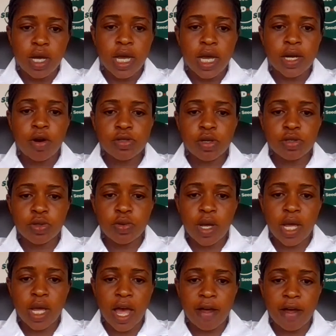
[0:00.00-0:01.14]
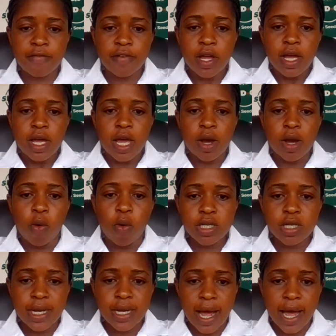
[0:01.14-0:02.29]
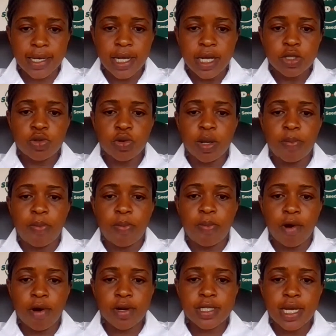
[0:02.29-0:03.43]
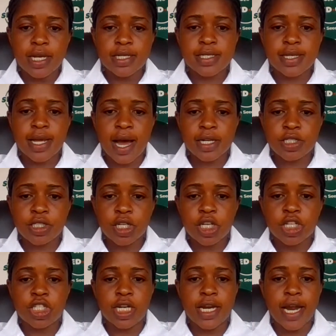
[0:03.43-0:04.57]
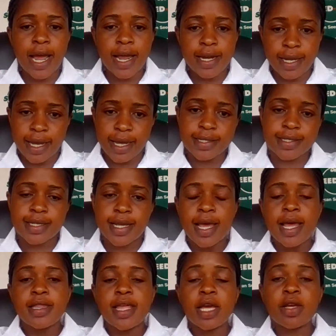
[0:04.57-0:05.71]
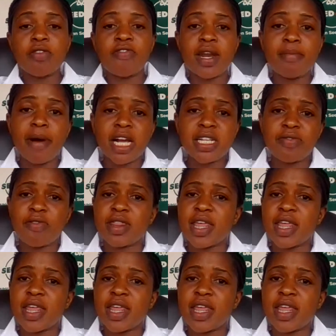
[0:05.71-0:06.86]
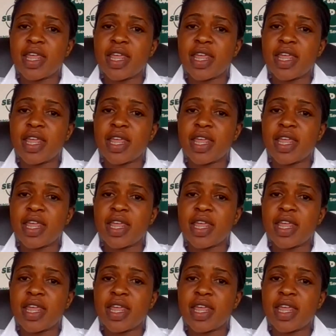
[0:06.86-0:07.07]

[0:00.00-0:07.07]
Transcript: And also, do we have a hotline to report such shenanigans? Thank you very much for that